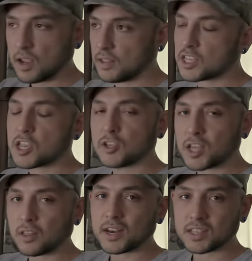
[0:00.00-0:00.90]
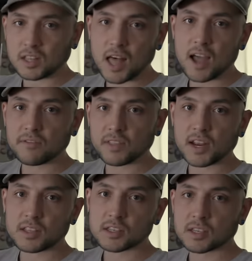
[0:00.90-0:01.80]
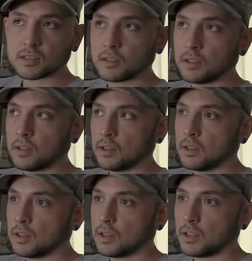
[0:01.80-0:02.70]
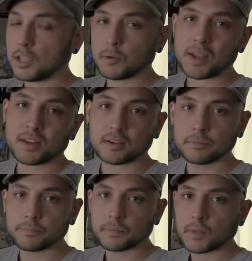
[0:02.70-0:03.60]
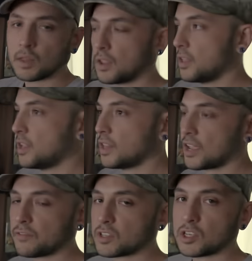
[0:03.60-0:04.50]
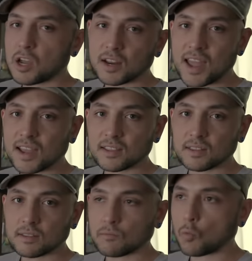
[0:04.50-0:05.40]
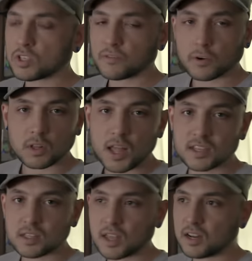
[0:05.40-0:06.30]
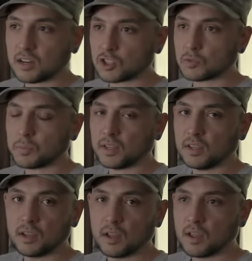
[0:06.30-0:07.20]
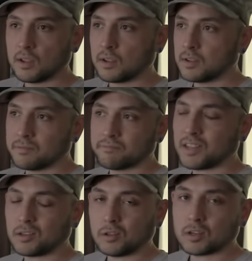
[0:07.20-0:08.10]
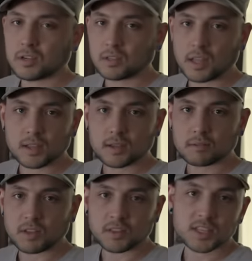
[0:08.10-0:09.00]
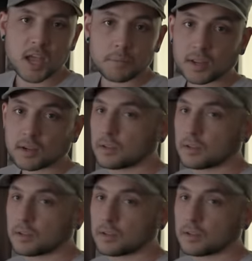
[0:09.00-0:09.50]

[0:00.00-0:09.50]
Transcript: And that's how you can tell that it's alive and that it's incubating. And then like if it's a dud egg, wasn't fertilized, then it'll just be, it'll look like nothing's happening.